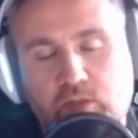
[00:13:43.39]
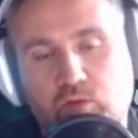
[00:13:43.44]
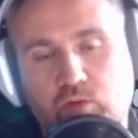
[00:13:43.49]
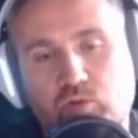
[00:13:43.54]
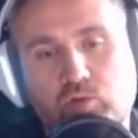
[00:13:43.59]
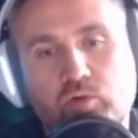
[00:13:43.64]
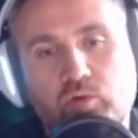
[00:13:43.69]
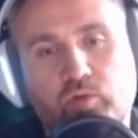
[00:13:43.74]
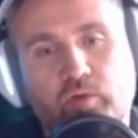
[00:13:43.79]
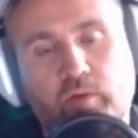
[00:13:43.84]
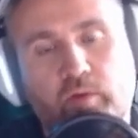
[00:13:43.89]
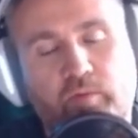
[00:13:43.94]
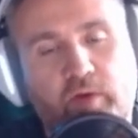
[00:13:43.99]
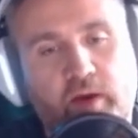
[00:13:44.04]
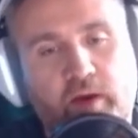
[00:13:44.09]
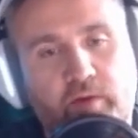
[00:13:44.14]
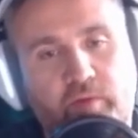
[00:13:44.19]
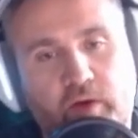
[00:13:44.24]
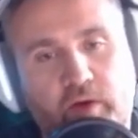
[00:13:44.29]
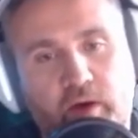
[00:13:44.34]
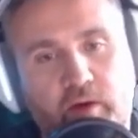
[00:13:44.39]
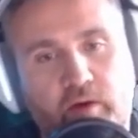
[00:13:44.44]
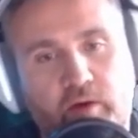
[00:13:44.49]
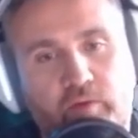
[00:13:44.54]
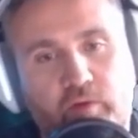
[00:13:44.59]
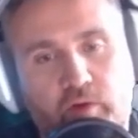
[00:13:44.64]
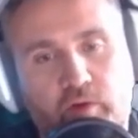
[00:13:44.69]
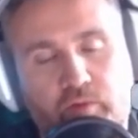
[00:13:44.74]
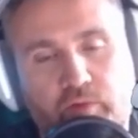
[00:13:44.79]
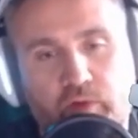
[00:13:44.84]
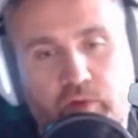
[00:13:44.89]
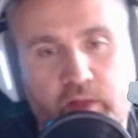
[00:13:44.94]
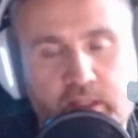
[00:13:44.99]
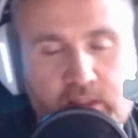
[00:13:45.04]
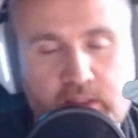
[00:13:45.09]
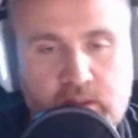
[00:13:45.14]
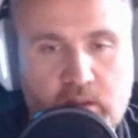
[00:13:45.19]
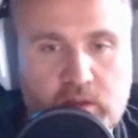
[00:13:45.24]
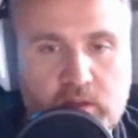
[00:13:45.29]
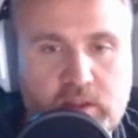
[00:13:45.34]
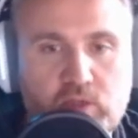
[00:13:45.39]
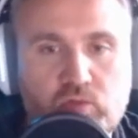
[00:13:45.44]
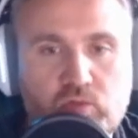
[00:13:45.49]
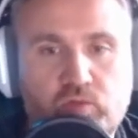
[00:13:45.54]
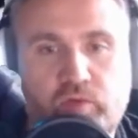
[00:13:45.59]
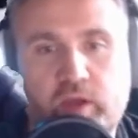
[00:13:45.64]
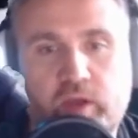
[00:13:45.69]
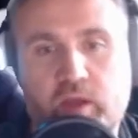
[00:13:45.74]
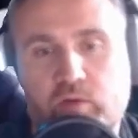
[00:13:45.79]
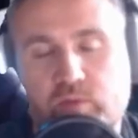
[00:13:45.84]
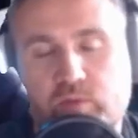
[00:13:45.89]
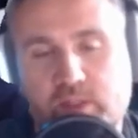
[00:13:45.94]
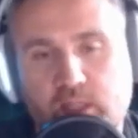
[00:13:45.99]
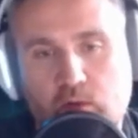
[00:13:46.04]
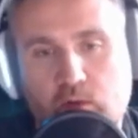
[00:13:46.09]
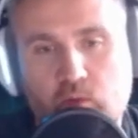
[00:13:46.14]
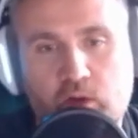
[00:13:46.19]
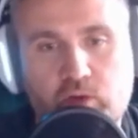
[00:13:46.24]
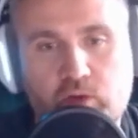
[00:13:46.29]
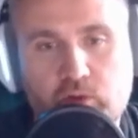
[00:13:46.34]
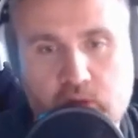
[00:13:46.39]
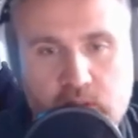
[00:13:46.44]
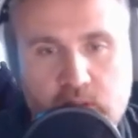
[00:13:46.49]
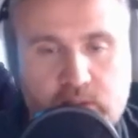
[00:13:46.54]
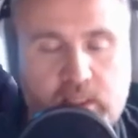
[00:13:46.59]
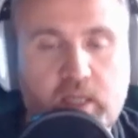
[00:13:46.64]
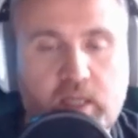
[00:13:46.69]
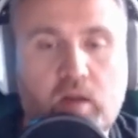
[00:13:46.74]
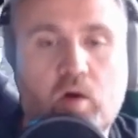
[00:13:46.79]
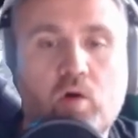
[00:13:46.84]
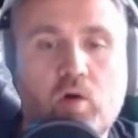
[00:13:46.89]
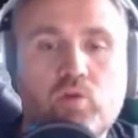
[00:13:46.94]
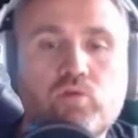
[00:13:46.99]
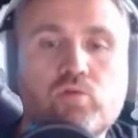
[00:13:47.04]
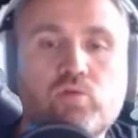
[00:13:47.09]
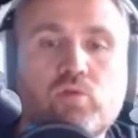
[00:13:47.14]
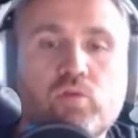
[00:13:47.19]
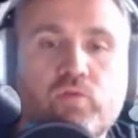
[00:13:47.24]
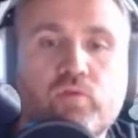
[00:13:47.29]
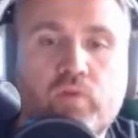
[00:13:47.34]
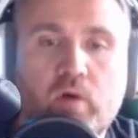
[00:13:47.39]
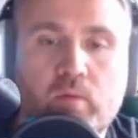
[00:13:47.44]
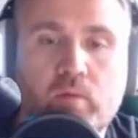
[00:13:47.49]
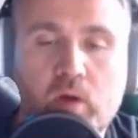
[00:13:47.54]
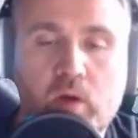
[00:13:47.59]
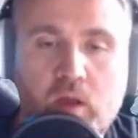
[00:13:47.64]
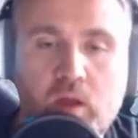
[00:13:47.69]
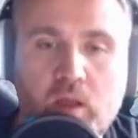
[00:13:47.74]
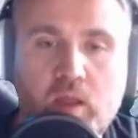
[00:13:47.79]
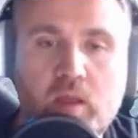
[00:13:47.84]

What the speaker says: so you go from furnace 30 to fire crystal 1, you cancel, or you go from,